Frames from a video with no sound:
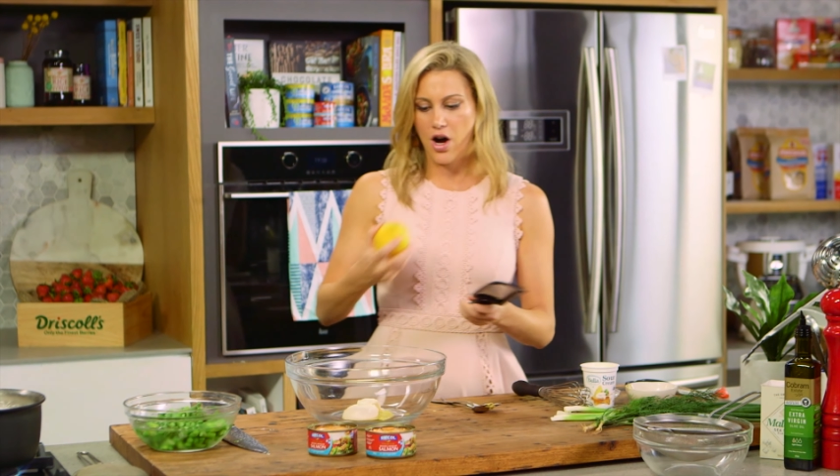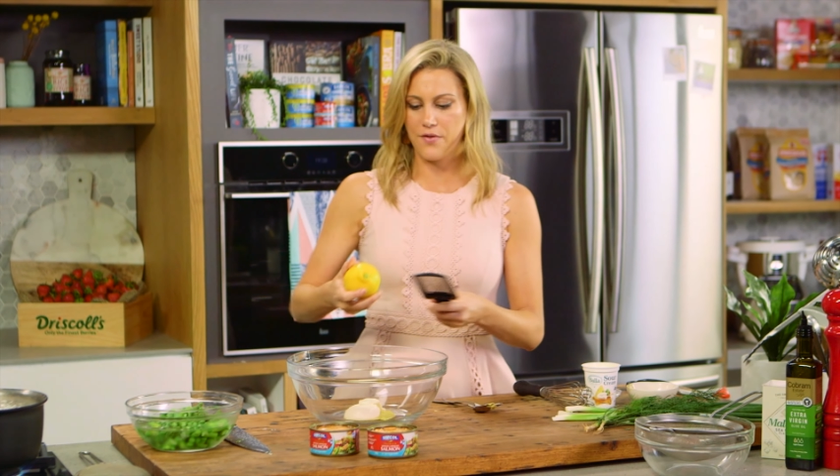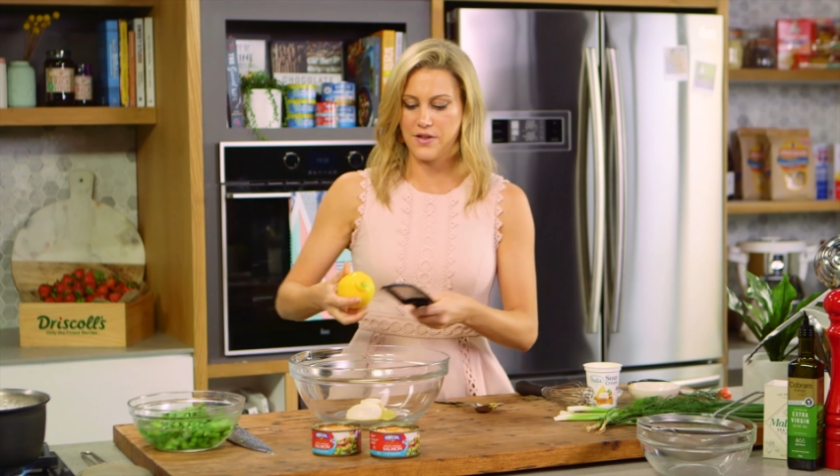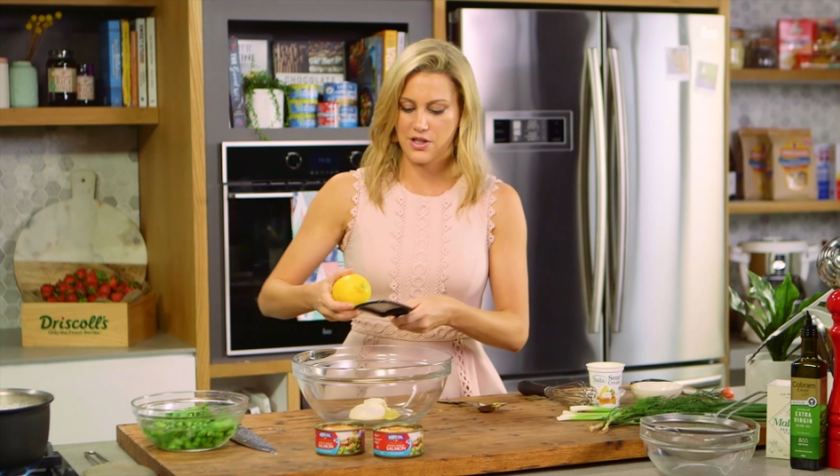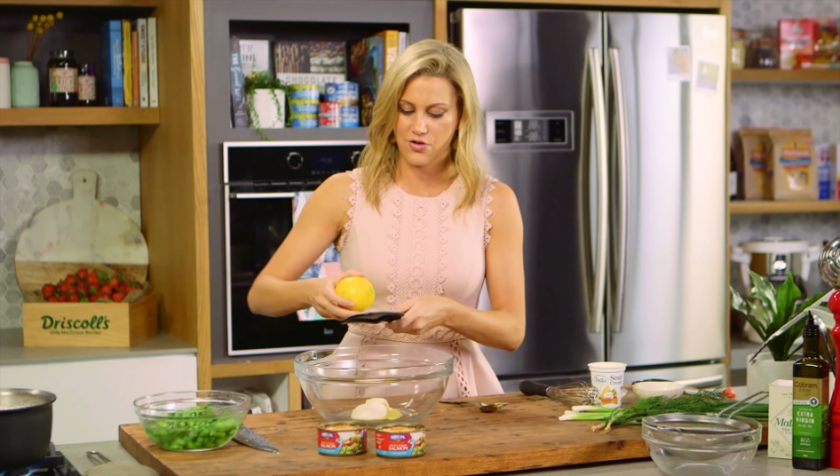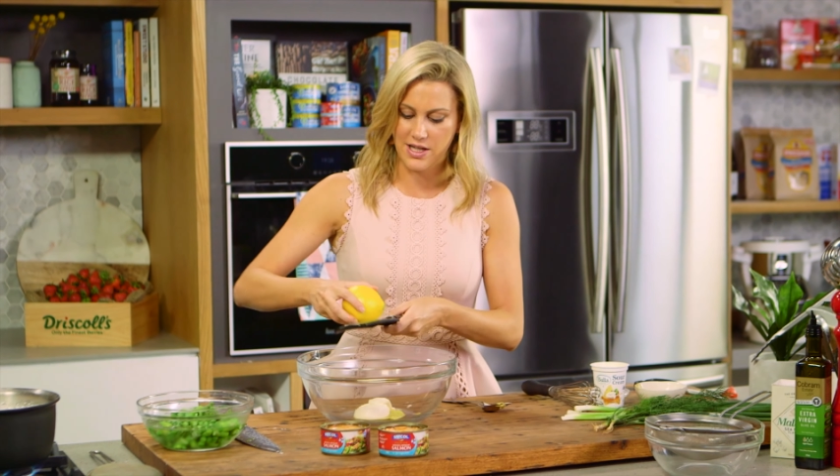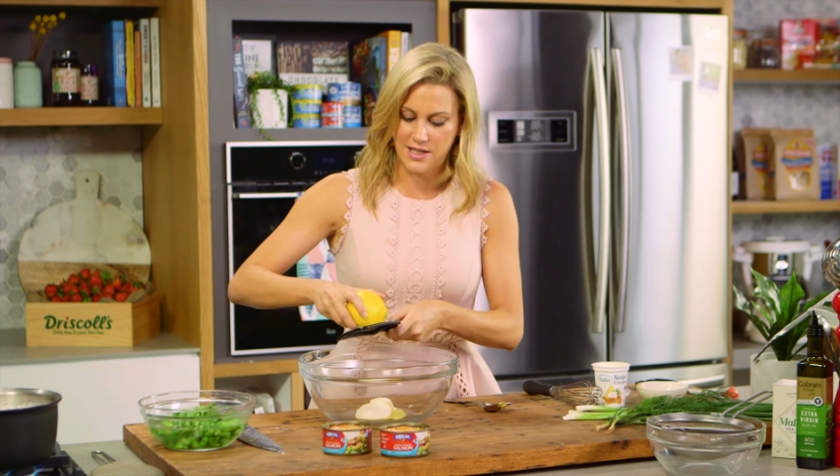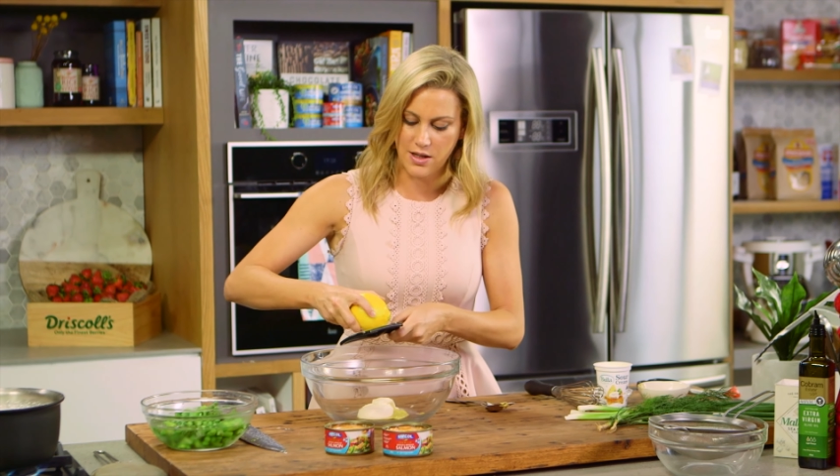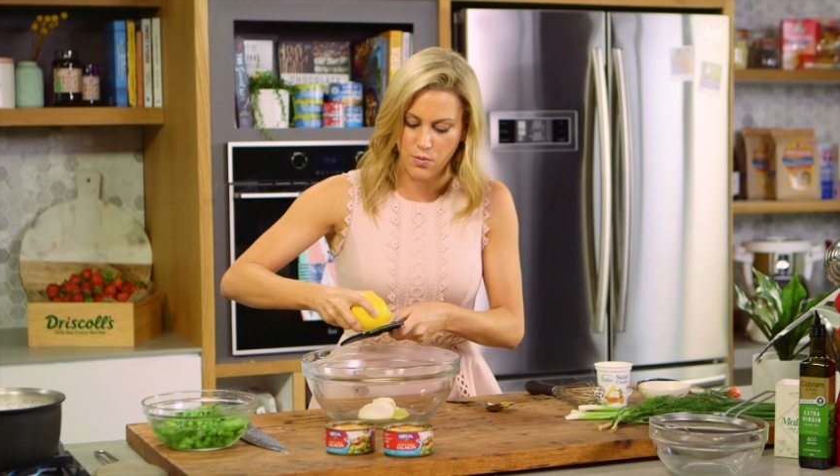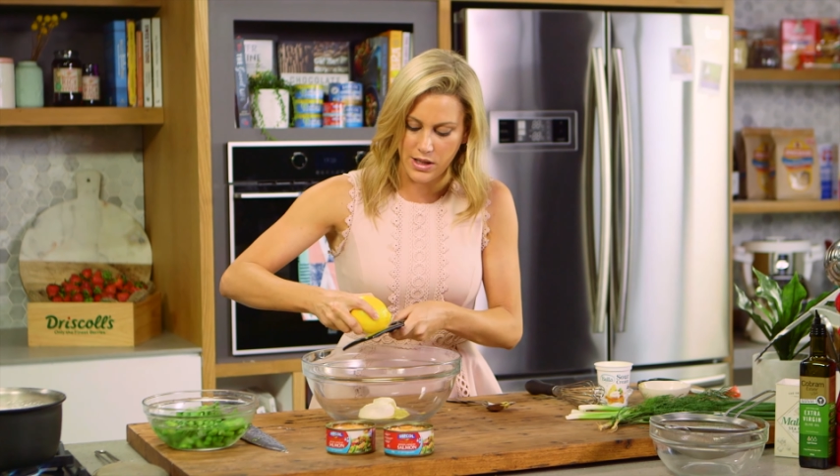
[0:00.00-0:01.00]
of this
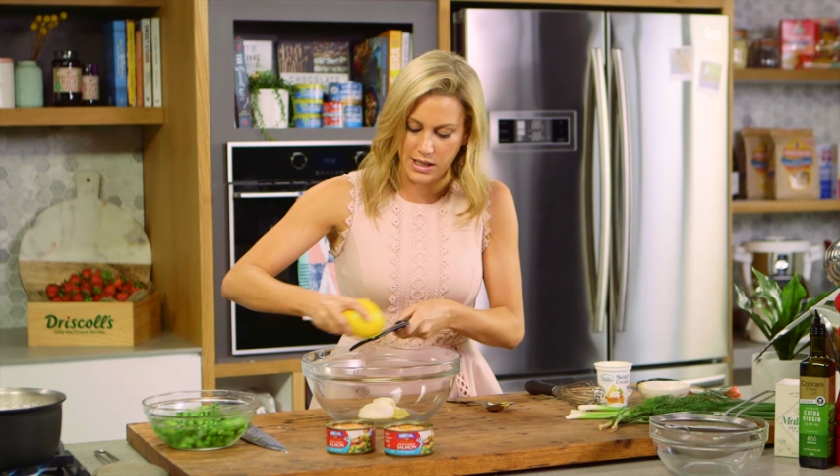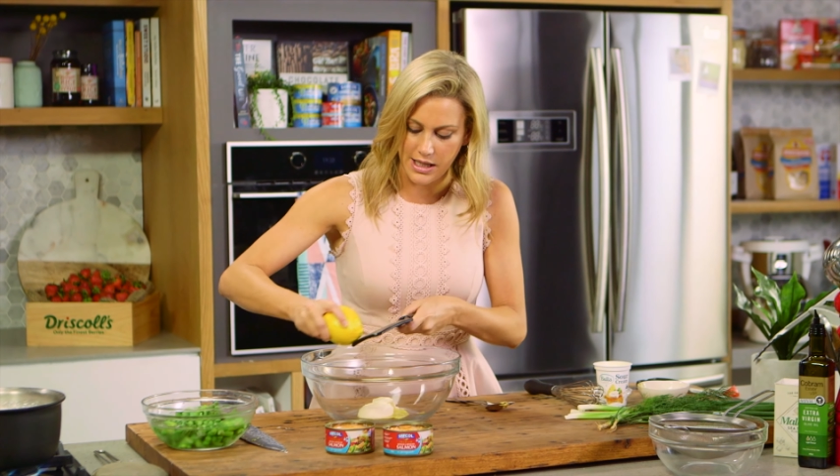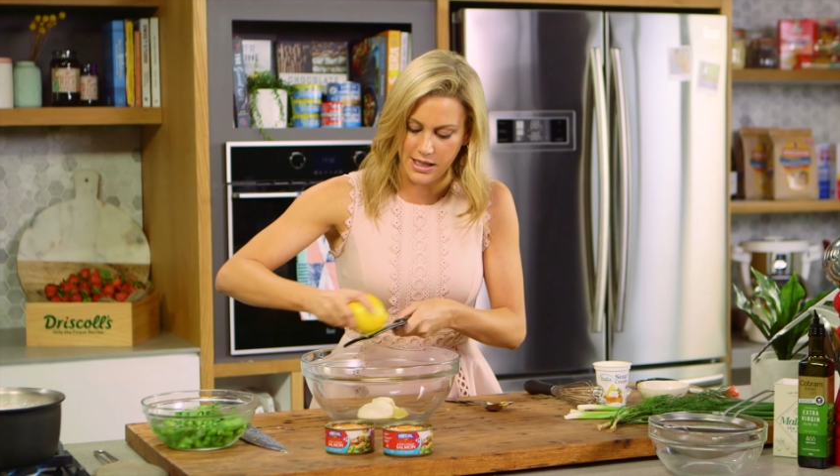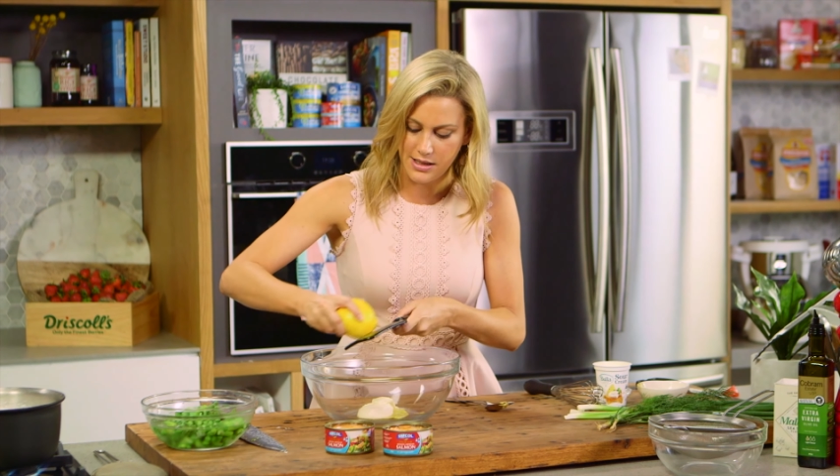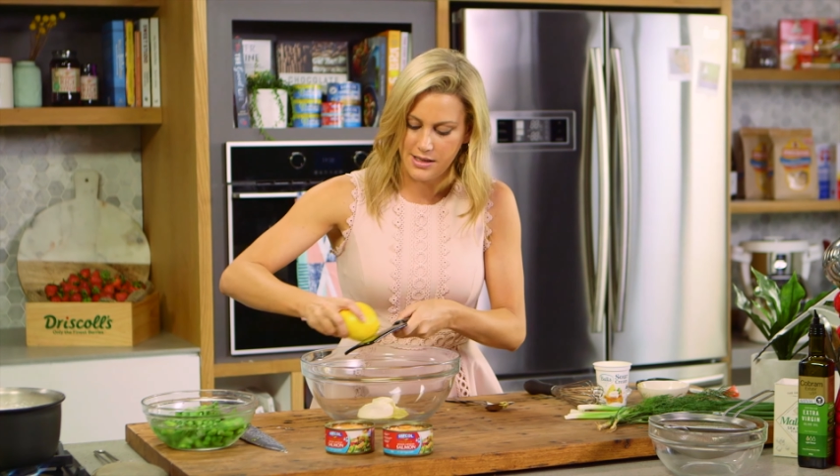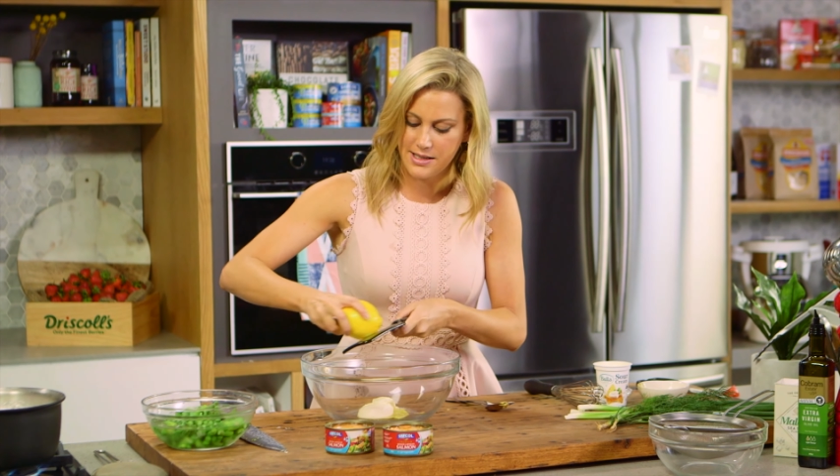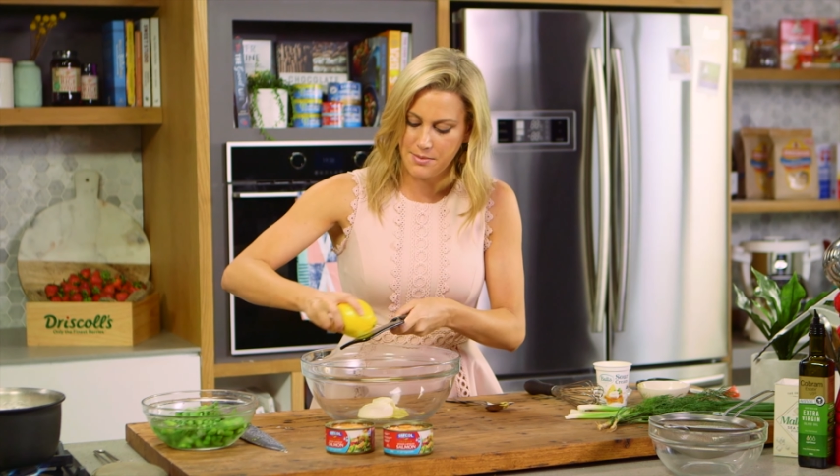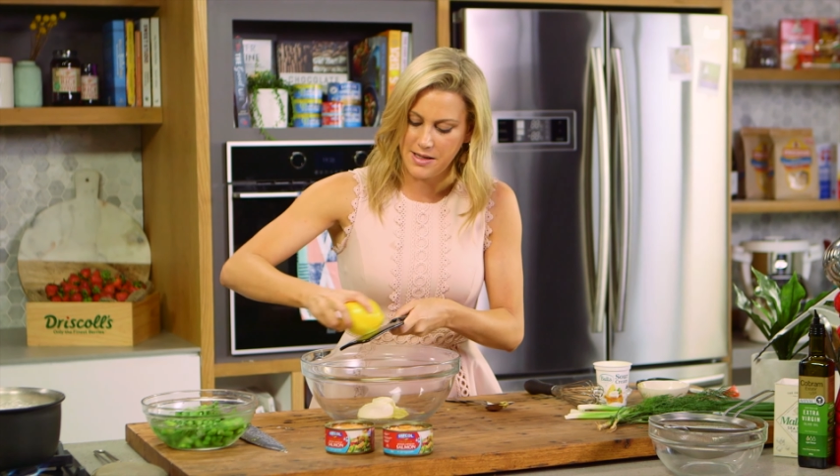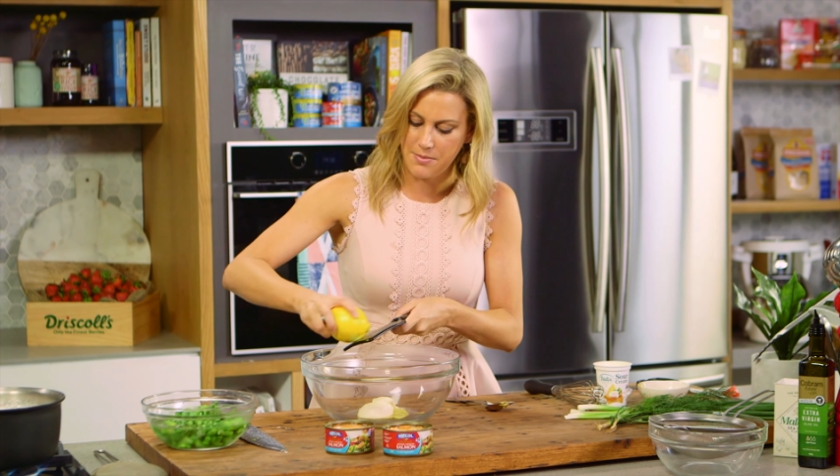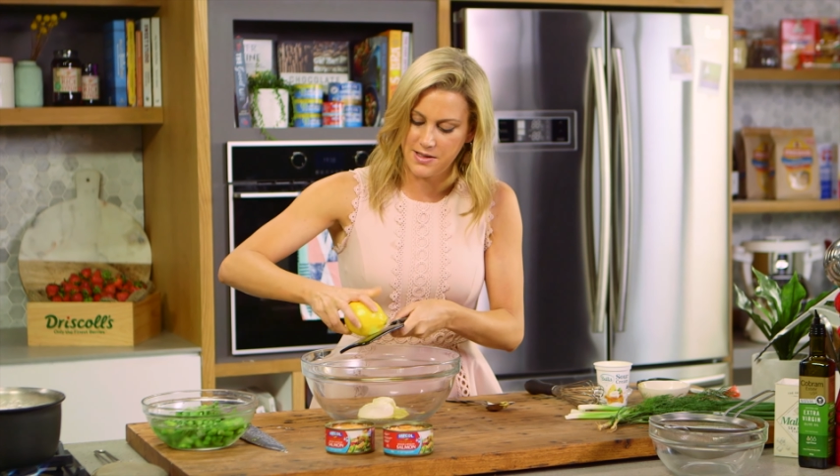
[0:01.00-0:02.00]
dressing, we need some lemon